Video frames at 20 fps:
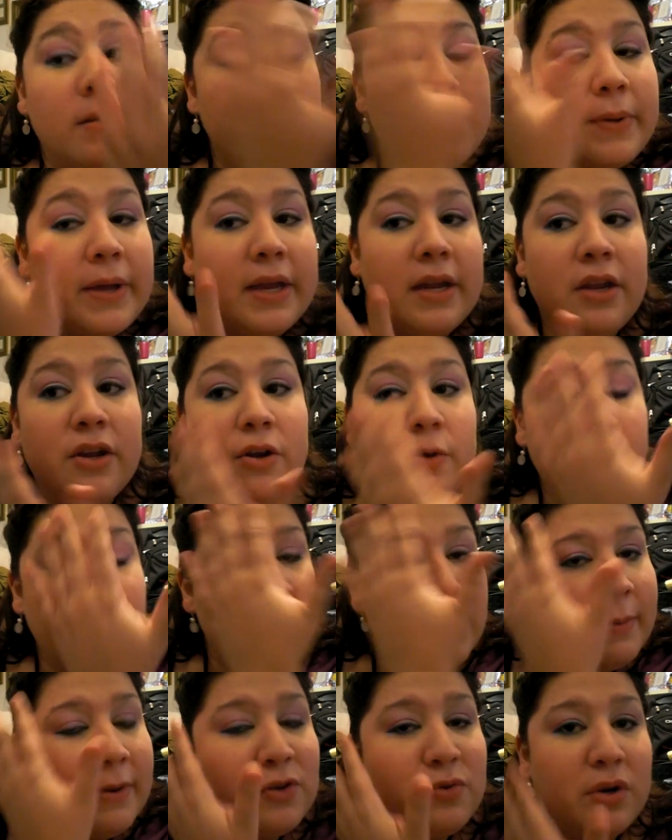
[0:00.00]
But you know,
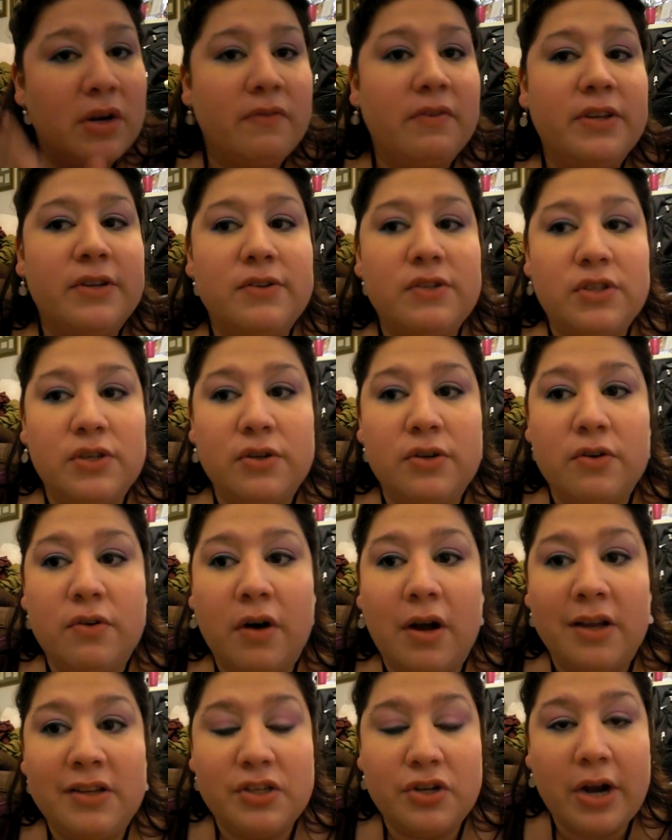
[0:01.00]
pretty much whatever you do
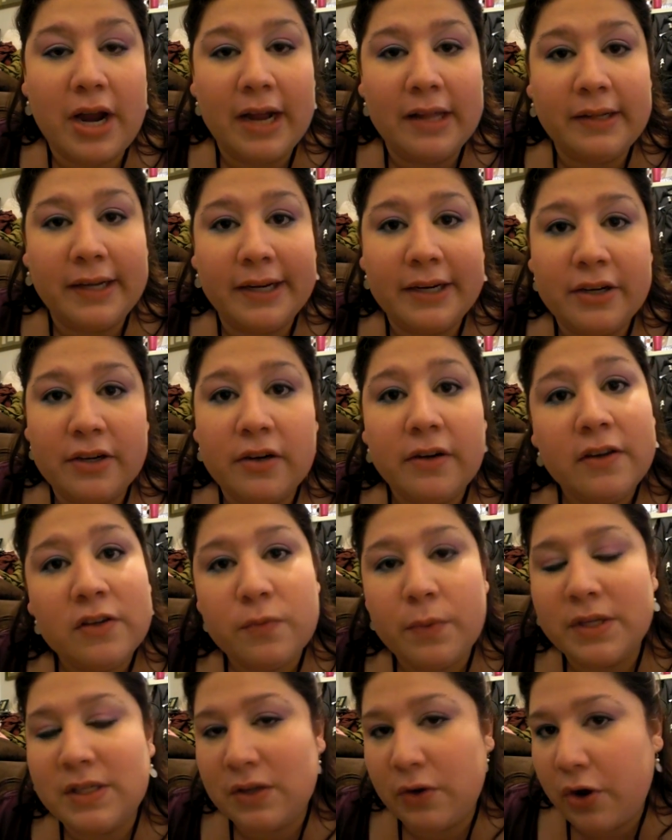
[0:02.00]
as your eyeliner
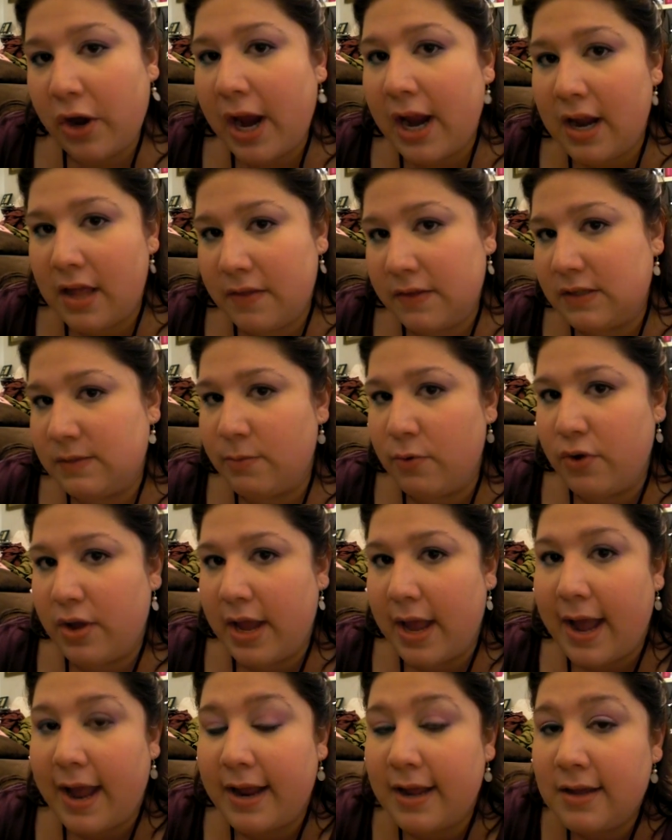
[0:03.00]
is what's creating the
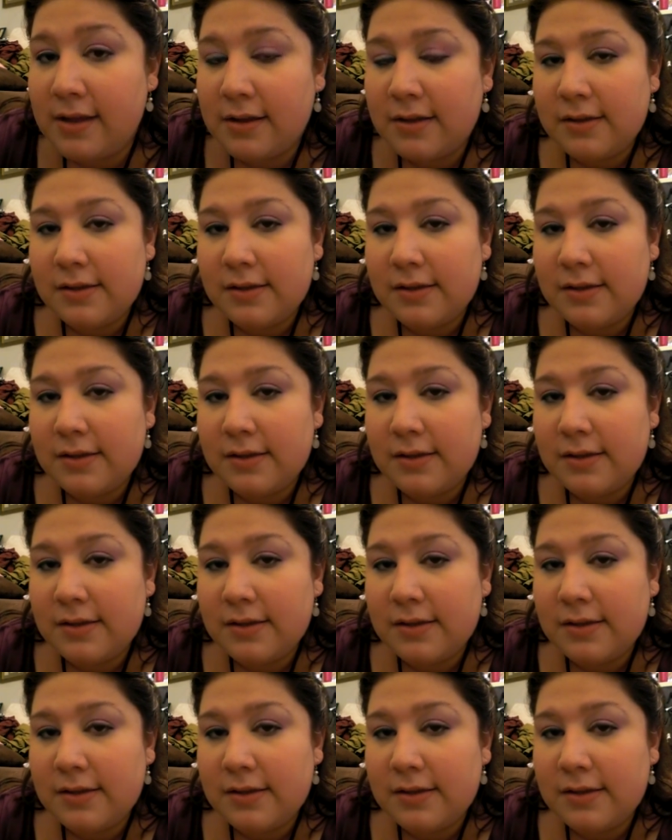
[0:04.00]
smoky eye.